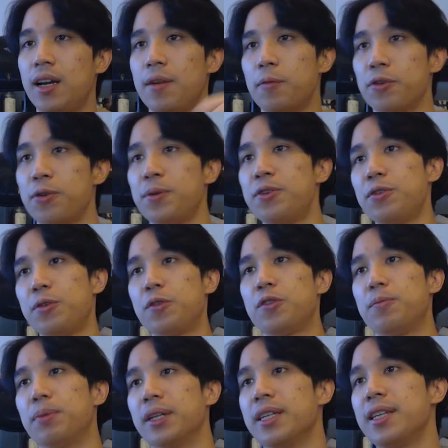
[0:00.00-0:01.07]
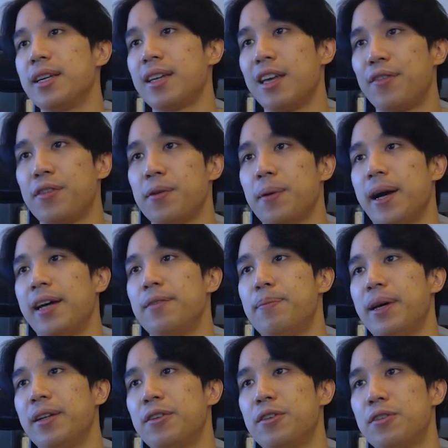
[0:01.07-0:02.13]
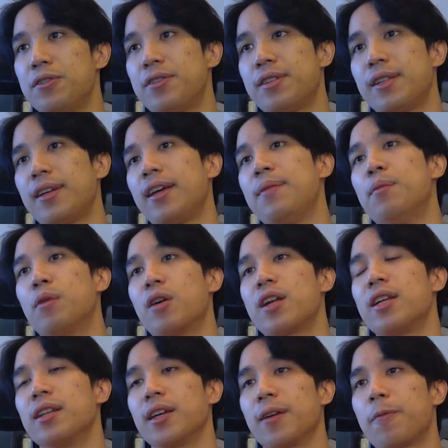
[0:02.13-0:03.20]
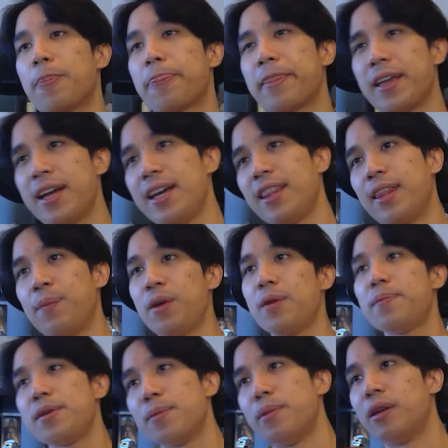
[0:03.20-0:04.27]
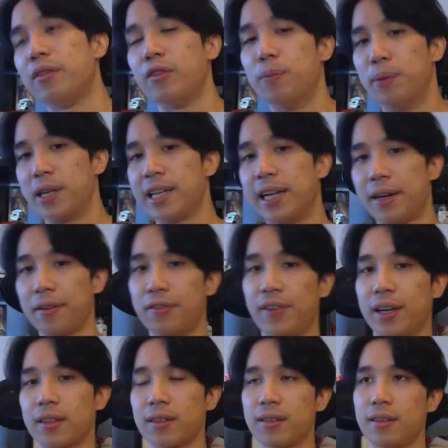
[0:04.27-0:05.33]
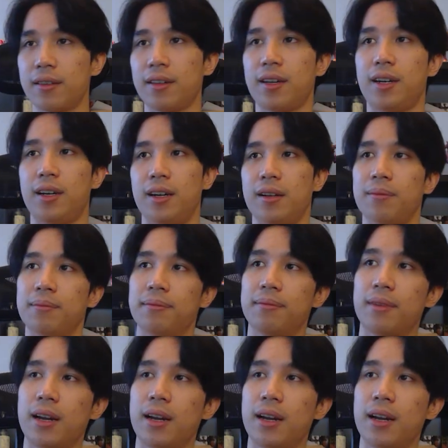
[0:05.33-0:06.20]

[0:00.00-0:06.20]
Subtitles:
Would you introduce bleeding if you add bandages and more healing? There may be a bit of a bleed out effect, kind